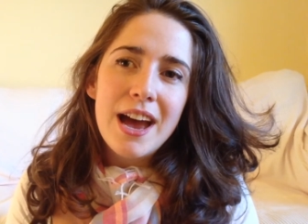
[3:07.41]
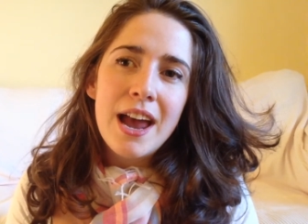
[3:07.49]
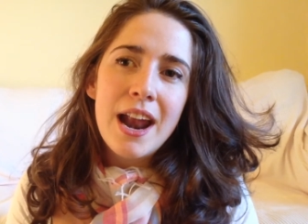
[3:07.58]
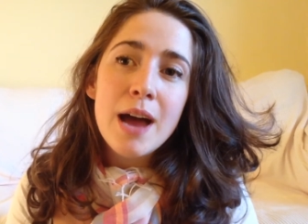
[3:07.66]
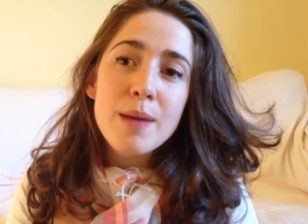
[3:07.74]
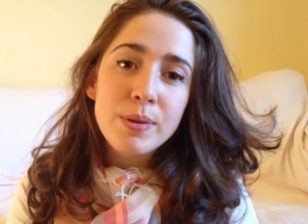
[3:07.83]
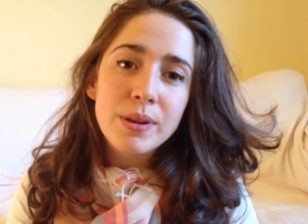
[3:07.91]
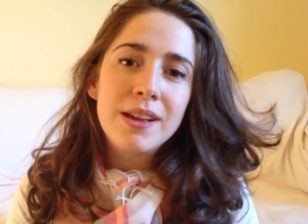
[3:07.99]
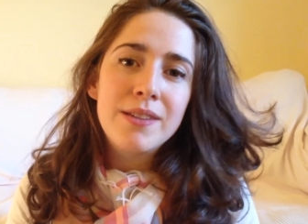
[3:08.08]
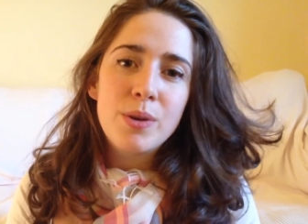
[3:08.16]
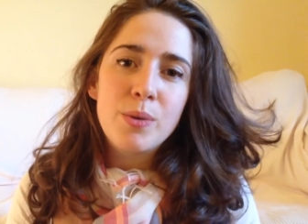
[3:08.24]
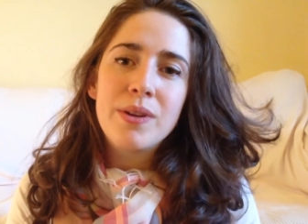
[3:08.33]
And I
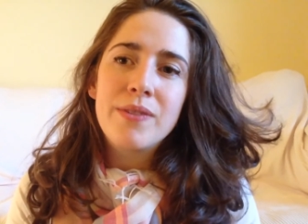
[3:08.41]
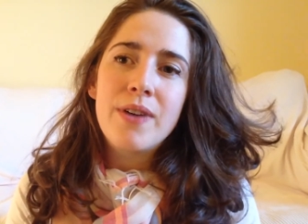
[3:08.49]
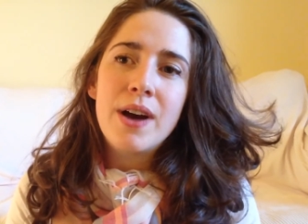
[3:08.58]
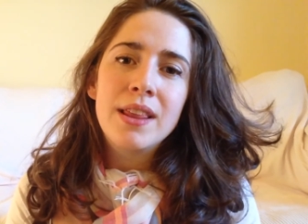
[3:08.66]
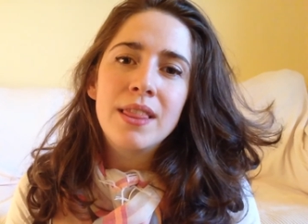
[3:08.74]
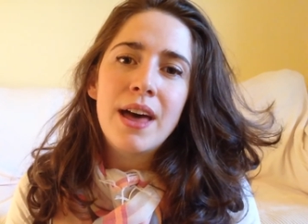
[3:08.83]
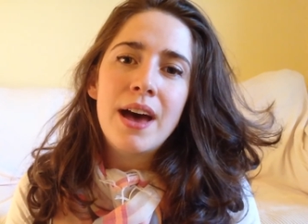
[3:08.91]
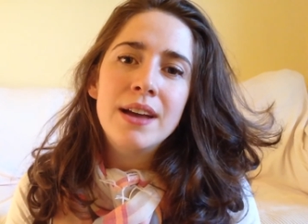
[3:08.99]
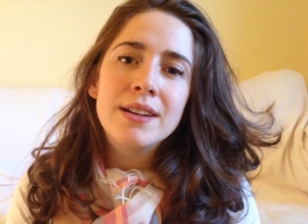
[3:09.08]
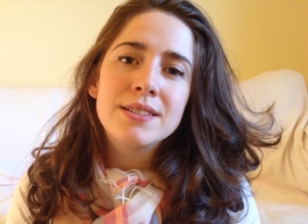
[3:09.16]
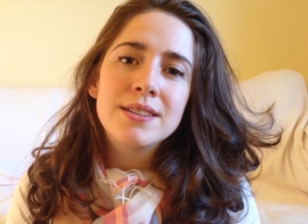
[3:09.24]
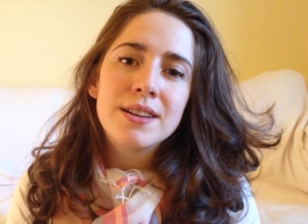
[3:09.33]
believe that we find
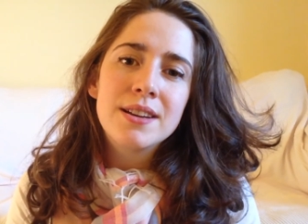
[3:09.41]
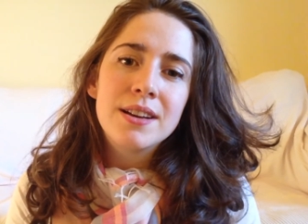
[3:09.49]
that